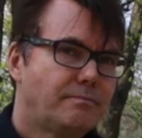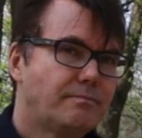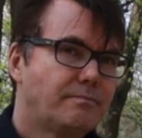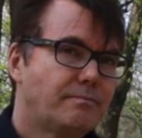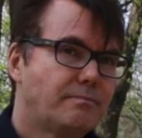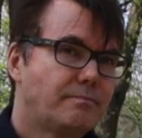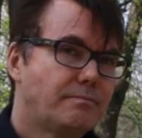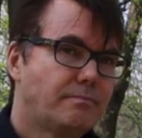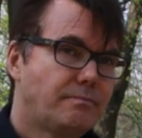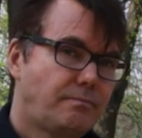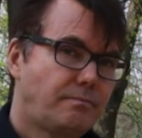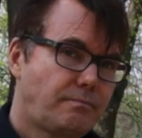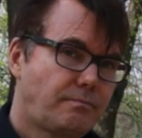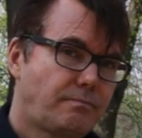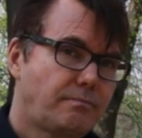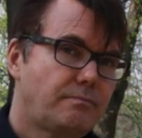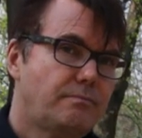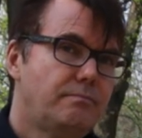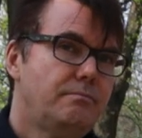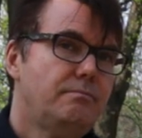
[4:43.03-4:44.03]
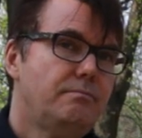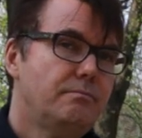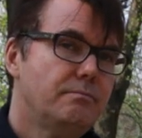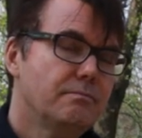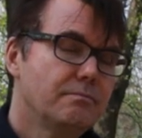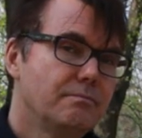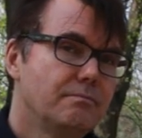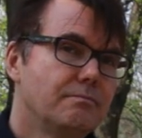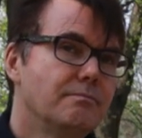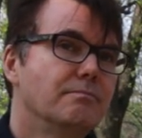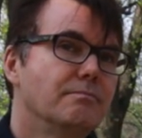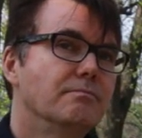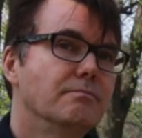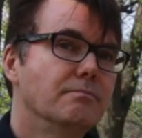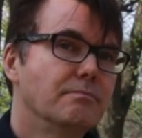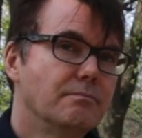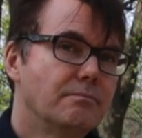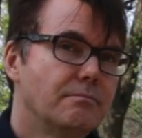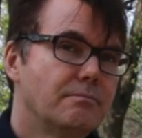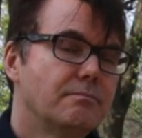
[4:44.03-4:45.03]

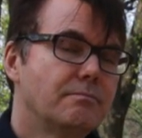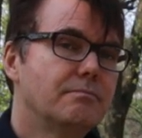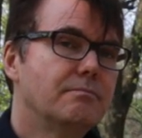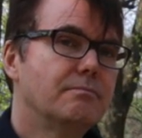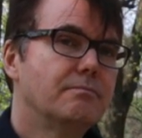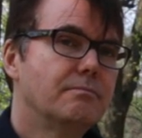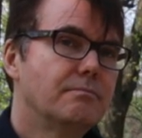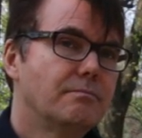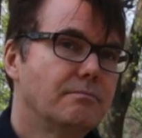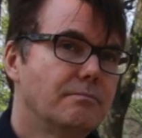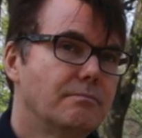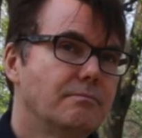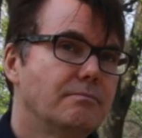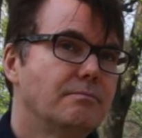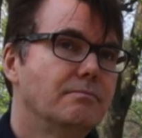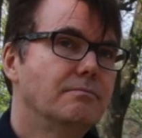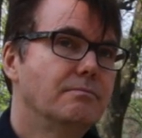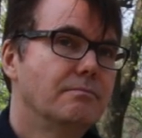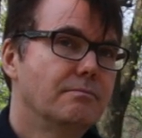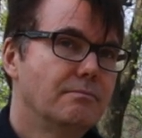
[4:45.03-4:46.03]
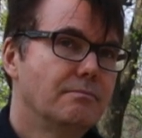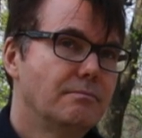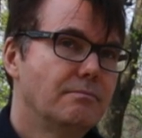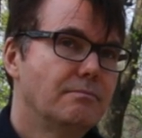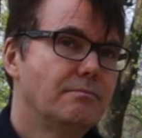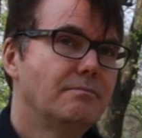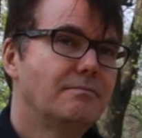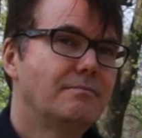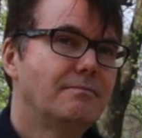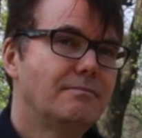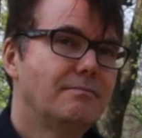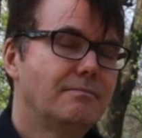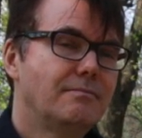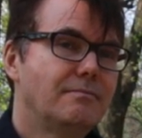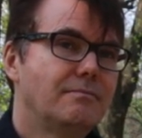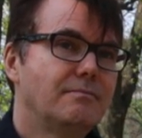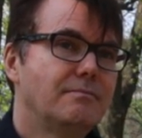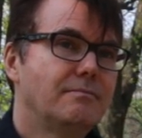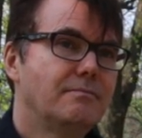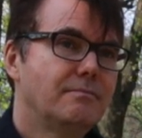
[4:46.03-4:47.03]

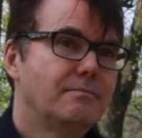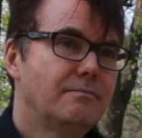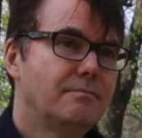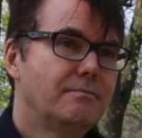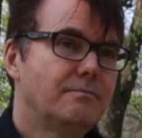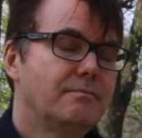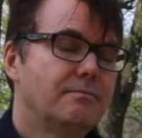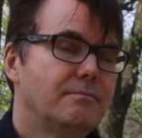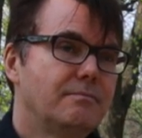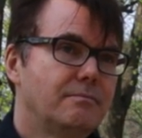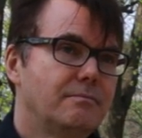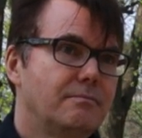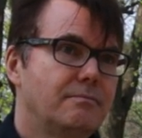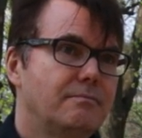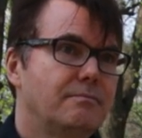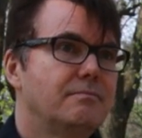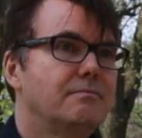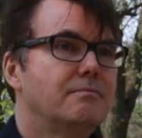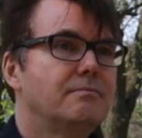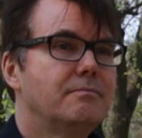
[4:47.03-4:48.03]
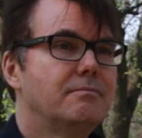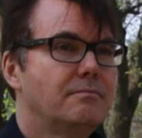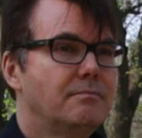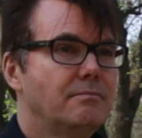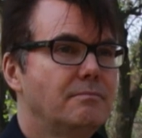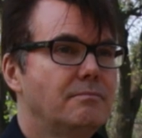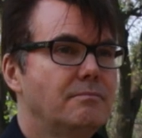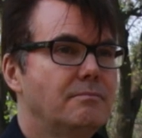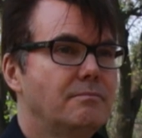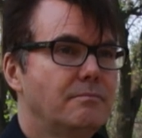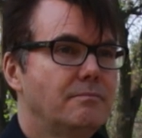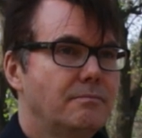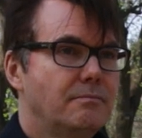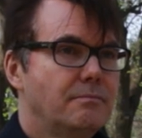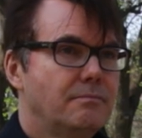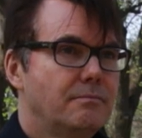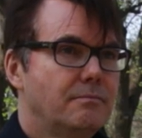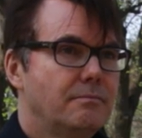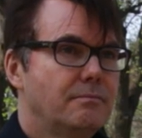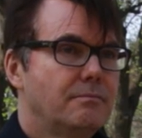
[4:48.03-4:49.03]

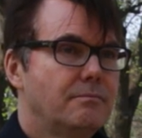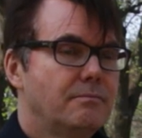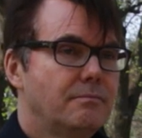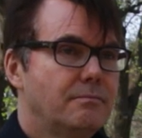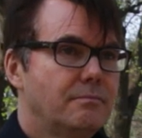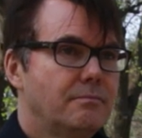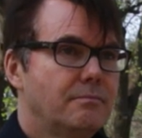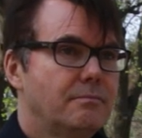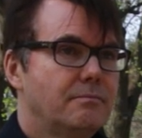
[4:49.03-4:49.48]
No words are spoken by the person on screen.